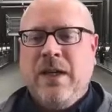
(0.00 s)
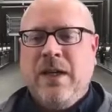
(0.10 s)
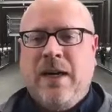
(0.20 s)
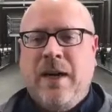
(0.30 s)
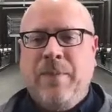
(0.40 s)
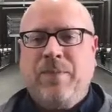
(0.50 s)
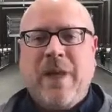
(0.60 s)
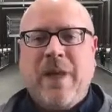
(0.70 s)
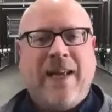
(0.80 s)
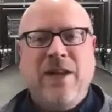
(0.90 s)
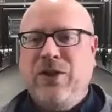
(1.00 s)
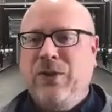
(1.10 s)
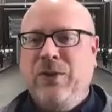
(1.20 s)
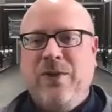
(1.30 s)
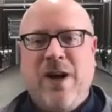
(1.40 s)
I can
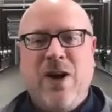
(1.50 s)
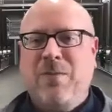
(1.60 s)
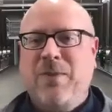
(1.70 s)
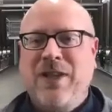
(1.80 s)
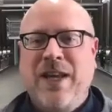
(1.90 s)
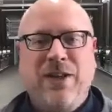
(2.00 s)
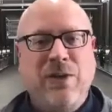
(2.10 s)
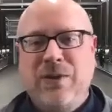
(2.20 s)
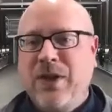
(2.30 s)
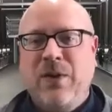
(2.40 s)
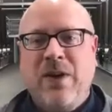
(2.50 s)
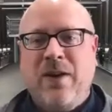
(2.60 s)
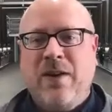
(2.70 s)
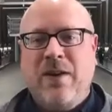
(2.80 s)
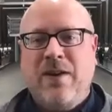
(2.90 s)
do 100% used oak
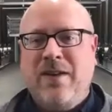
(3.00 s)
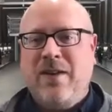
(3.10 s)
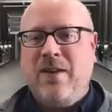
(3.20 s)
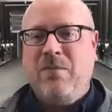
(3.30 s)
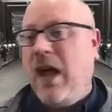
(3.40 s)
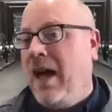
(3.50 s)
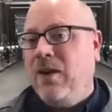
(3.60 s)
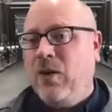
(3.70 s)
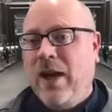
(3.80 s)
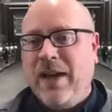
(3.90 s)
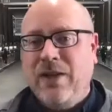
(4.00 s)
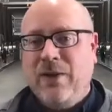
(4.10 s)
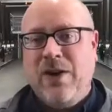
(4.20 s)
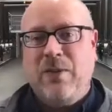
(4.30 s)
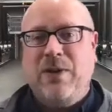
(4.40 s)
on a lot, or I can do
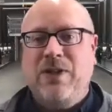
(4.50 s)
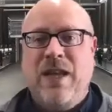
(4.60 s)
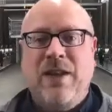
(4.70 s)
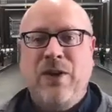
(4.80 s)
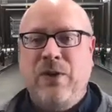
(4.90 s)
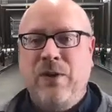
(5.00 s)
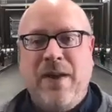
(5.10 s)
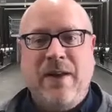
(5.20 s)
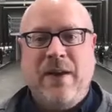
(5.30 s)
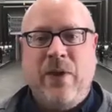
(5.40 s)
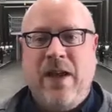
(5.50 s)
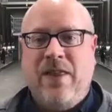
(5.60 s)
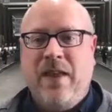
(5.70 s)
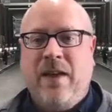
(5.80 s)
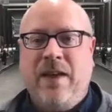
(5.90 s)
100% new, depending on what I
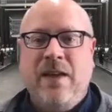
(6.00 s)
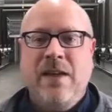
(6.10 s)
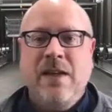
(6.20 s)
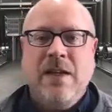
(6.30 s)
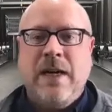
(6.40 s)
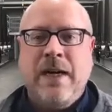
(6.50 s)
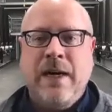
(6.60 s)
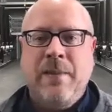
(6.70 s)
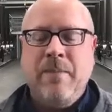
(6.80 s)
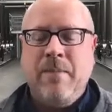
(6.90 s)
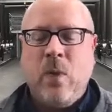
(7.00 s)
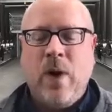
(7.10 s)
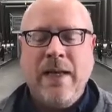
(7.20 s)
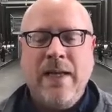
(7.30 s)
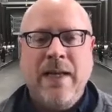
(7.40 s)
think the
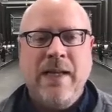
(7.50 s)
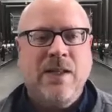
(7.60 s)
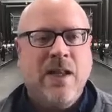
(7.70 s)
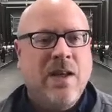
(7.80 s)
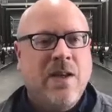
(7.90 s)
wine needs.